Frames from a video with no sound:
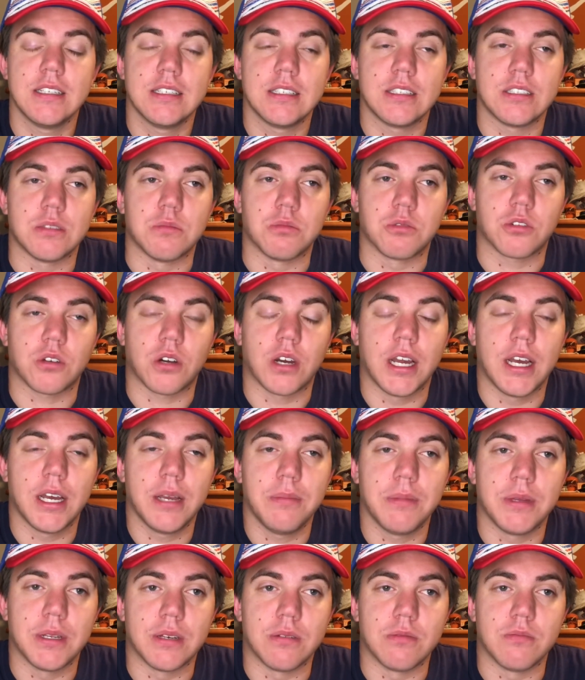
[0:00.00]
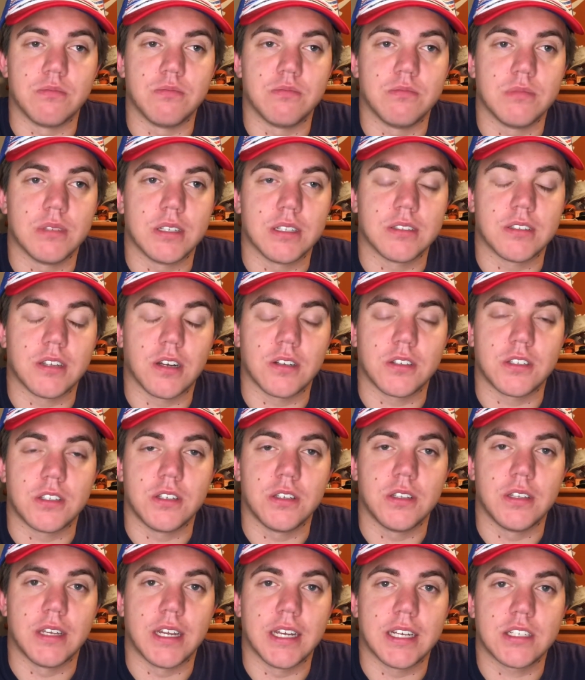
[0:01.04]
subscribe, and I'll talk to you
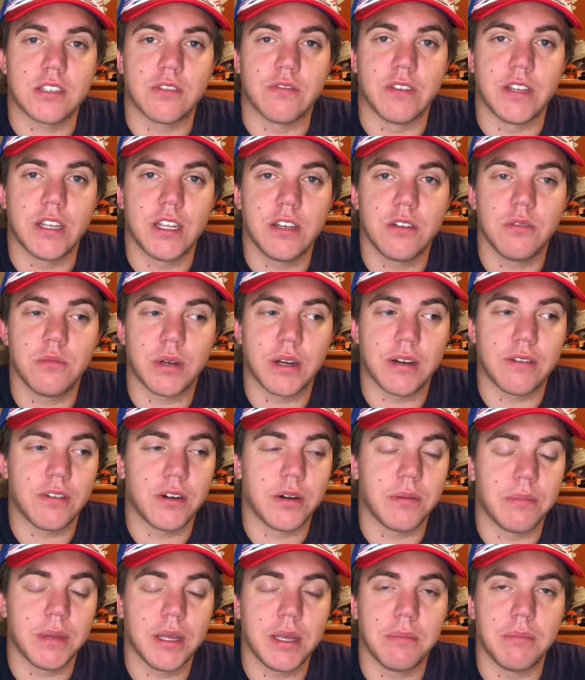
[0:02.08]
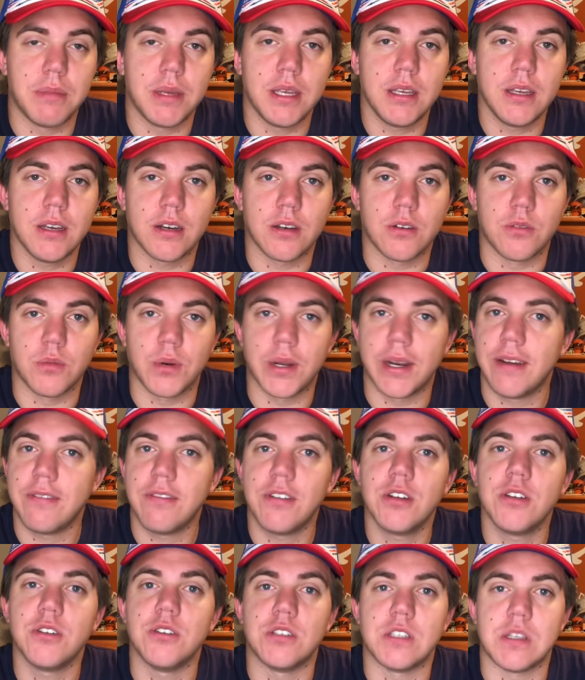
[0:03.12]
in the next video whenever it may be on whatever
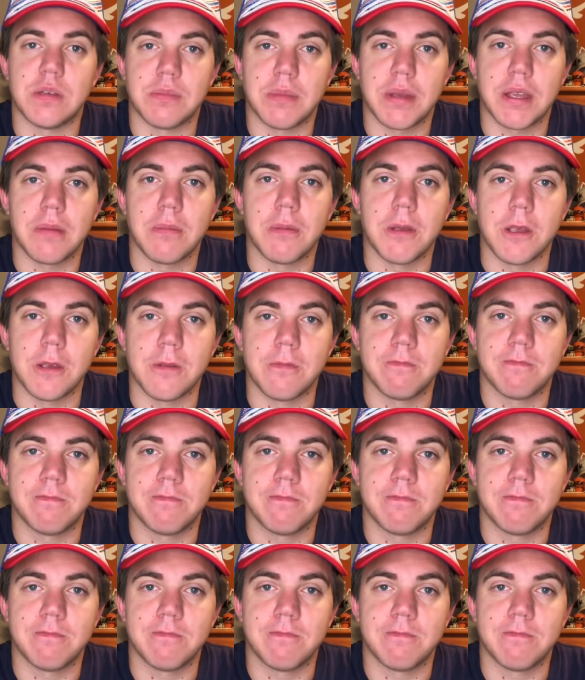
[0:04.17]
news it may be.